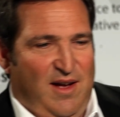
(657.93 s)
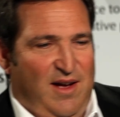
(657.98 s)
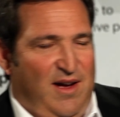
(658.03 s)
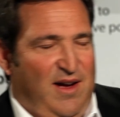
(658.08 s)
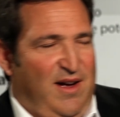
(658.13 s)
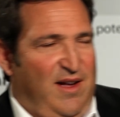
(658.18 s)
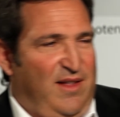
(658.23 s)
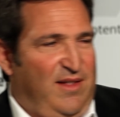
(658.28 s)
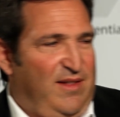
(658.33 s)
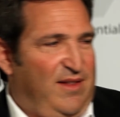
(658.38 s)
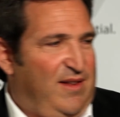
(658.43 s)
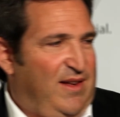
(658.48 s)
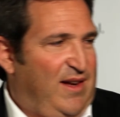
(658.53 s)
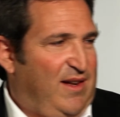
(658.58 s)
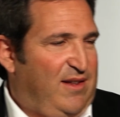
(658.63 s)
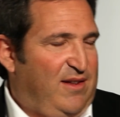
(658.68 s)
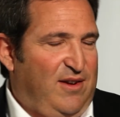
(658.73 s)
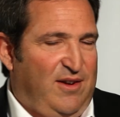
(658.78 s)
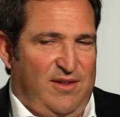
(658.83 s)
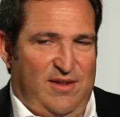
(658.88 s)
and I
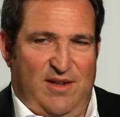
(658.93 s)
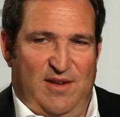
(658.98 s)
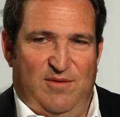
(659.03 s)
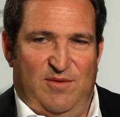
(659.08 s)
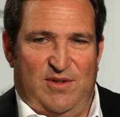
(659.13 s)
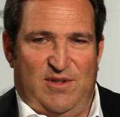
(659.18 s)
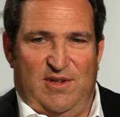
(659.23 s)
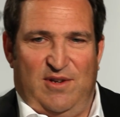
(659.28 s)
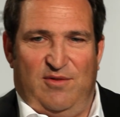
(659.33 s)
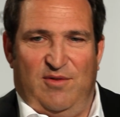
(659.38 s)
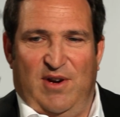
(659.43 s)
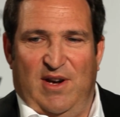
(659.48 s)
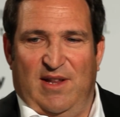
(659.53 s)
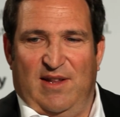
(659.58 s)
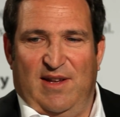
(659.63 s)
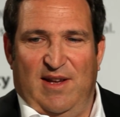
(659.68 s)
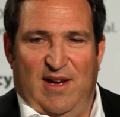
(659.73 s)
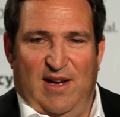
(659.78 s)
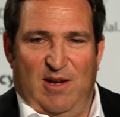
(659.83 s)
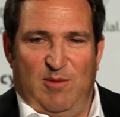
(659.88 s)
thought he was a
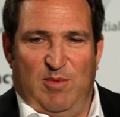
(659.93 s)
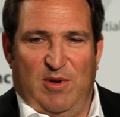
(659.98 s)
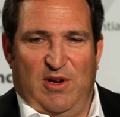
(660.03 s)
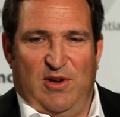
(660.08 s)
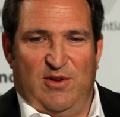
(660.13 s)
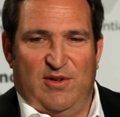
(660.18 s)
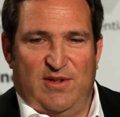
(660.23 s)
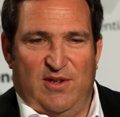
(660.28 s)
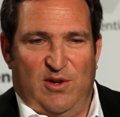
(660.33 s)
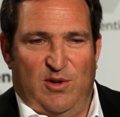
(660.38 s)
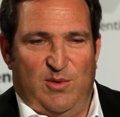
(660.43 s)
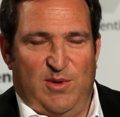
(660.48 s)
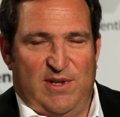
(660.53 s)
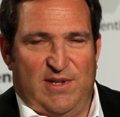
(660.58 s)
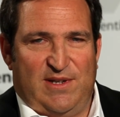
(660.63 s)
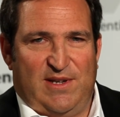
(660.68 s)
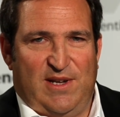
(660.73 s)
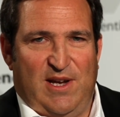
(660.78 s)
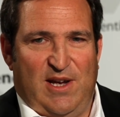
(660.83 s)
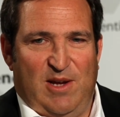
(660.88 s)
great guy because he
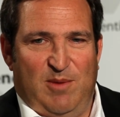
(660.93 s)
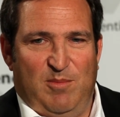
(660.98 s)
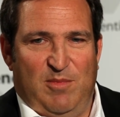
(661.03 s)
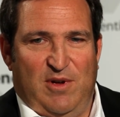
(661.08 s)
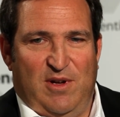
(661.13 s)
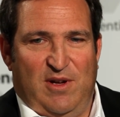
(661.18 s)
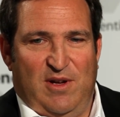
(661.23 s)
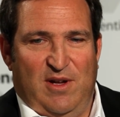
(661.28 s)
always came